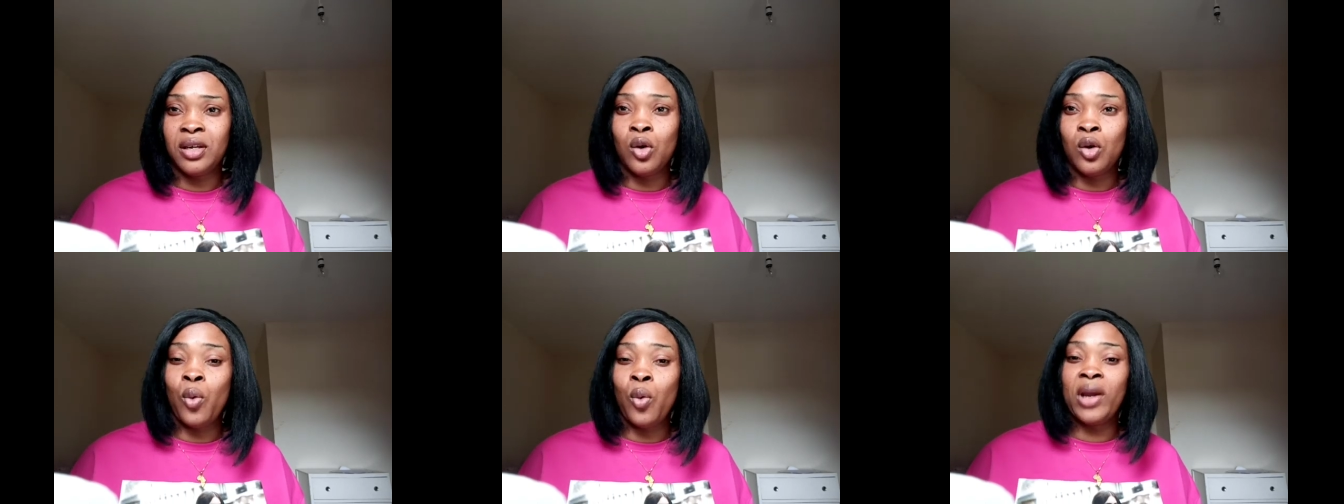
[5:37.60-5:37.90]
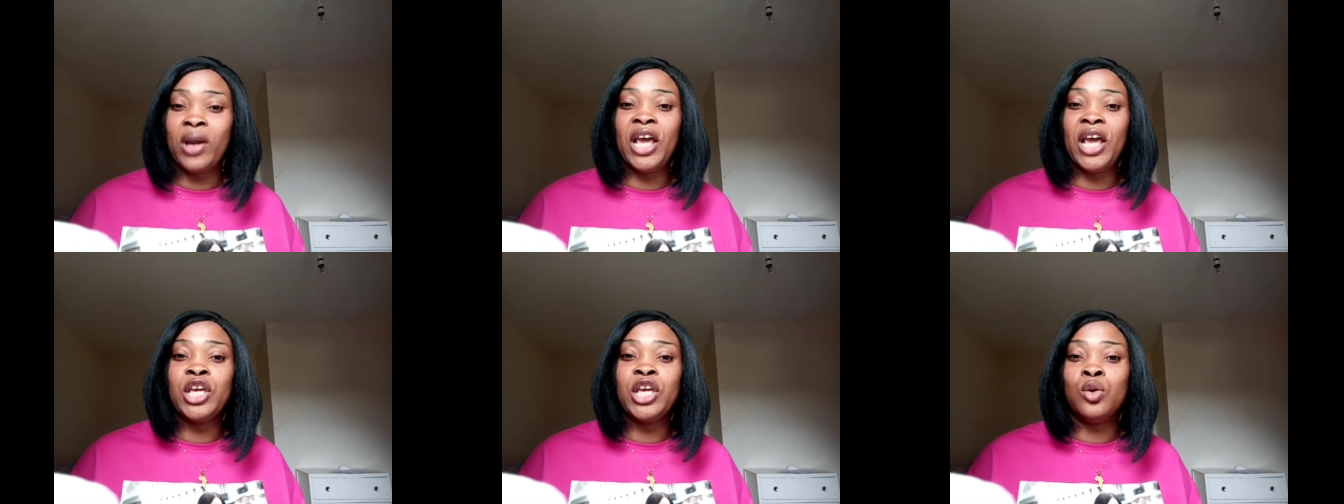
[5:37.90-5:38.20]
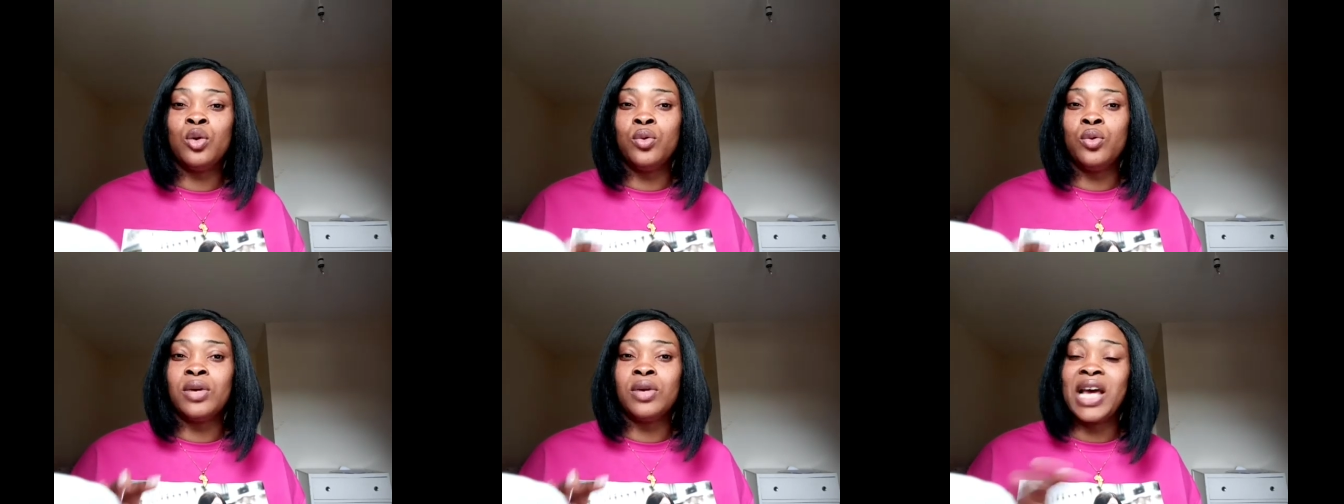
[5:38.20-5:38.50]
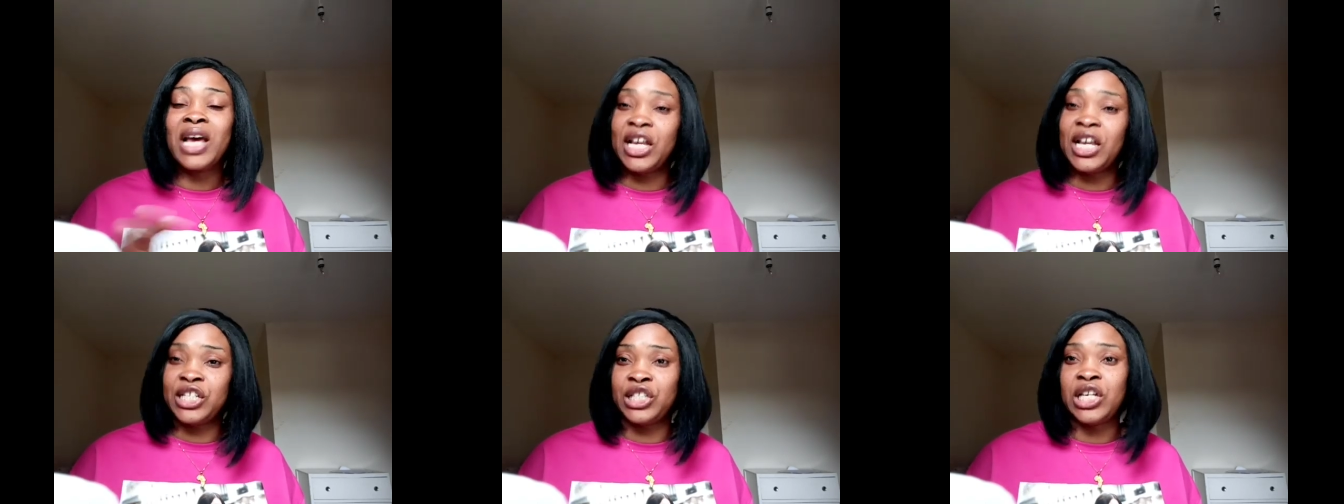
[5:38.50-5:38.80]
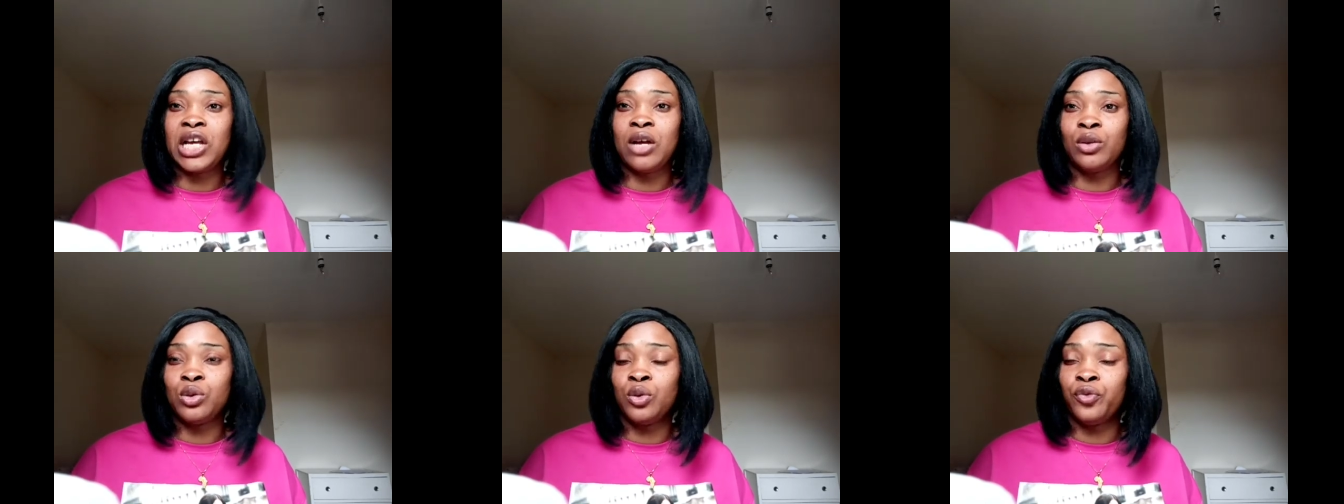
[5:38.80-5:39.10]
Whether you will cash
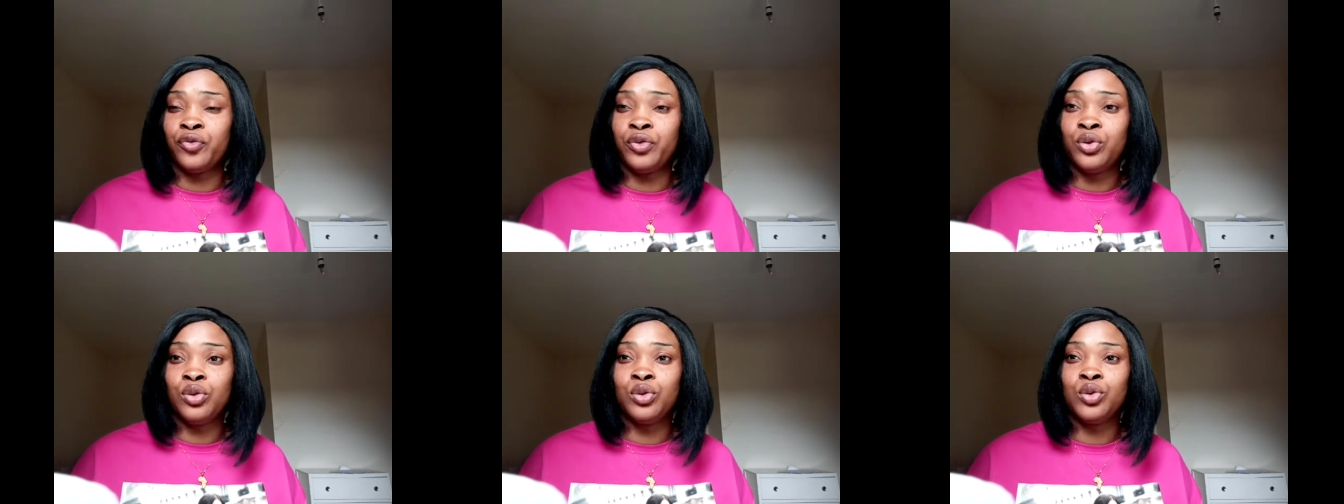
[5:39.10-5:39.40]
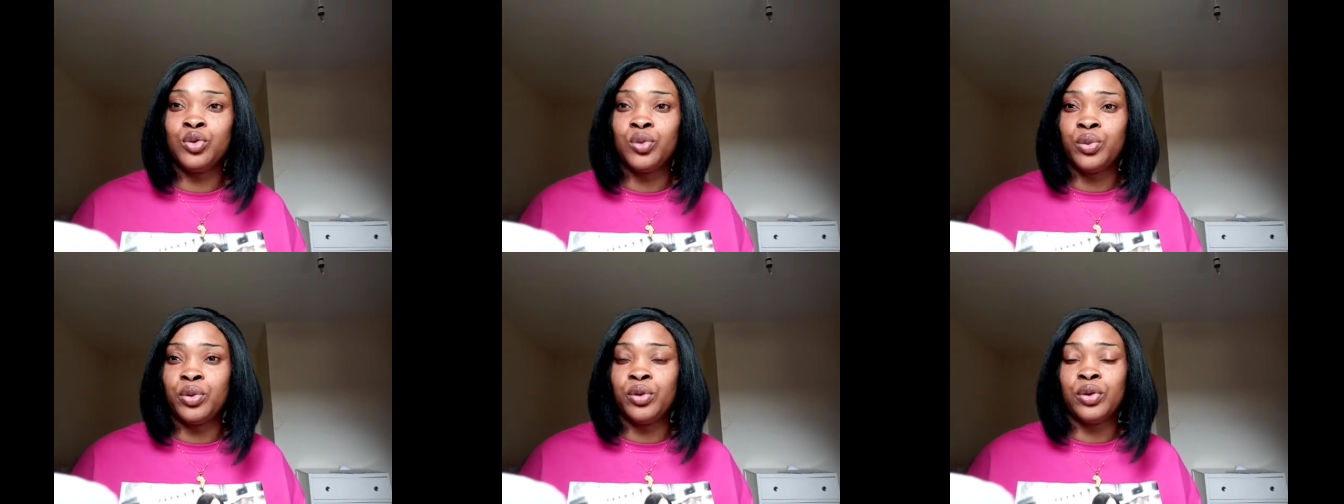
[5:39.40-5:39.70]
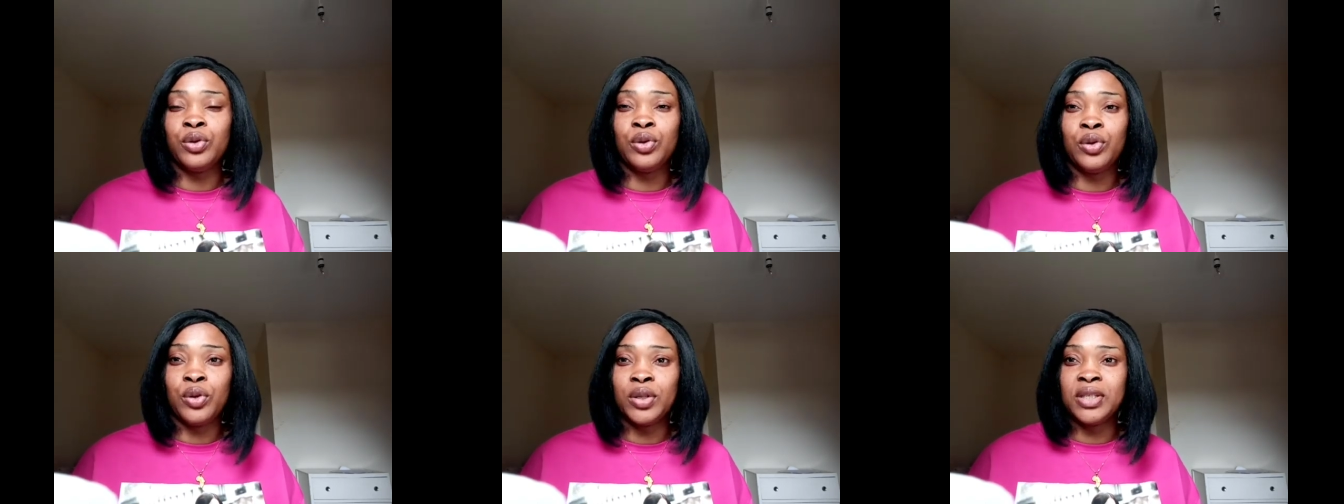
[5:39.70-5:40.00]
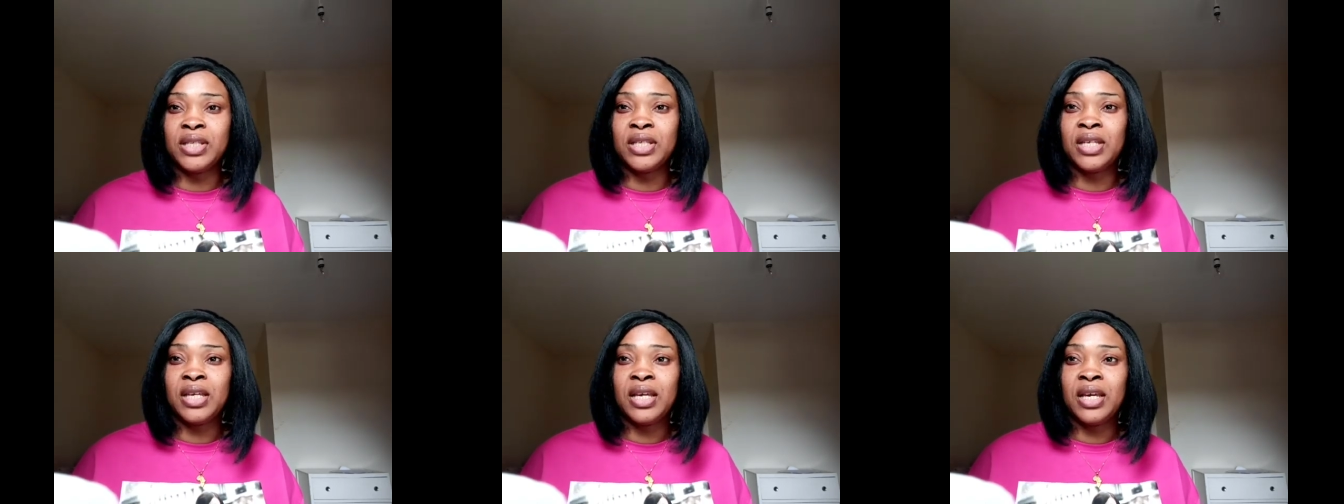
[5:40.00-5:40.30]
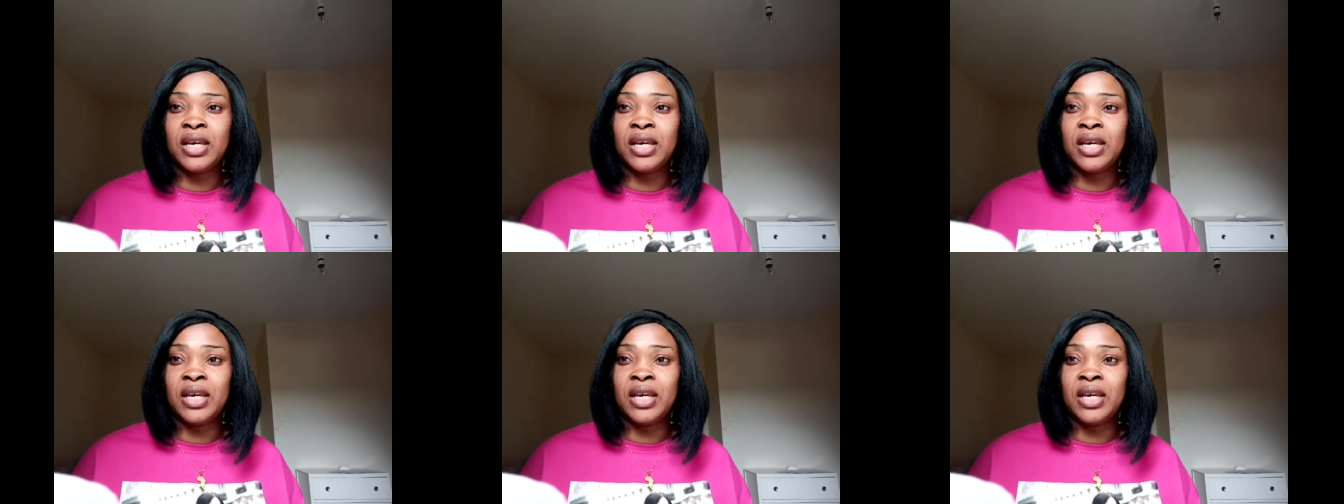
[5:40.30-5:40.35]
out of YouTube or not,